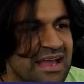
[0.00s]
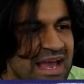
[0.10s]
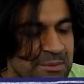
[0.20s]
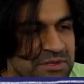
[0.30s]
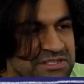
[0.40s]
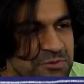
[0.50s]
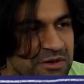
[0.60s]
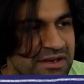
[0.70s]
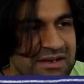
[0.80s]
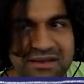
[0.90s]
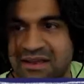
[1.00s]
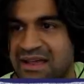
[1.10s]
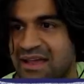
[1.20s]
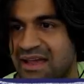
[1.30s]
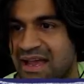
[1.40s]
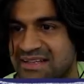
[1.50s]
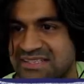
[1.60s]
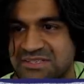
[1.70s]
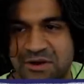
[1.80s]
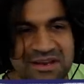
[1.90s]
n plus 1. And this
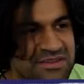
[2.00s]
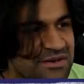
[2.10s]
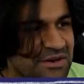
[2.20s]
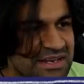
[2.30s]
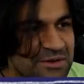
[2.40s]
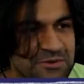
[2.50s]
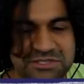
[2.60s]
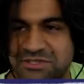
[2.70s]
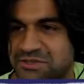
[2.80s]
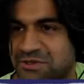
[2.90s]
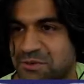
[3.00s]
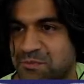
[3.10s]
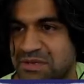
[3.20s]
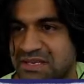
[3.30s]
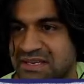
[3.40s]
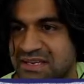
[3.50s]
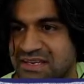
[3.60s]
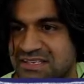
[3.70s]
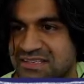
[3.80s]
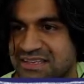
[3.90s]
is greater than or equal to p
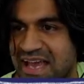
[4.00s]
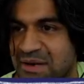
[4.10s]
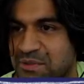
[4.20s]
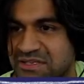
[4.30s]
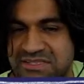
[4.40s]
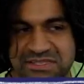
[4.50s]
to the n plus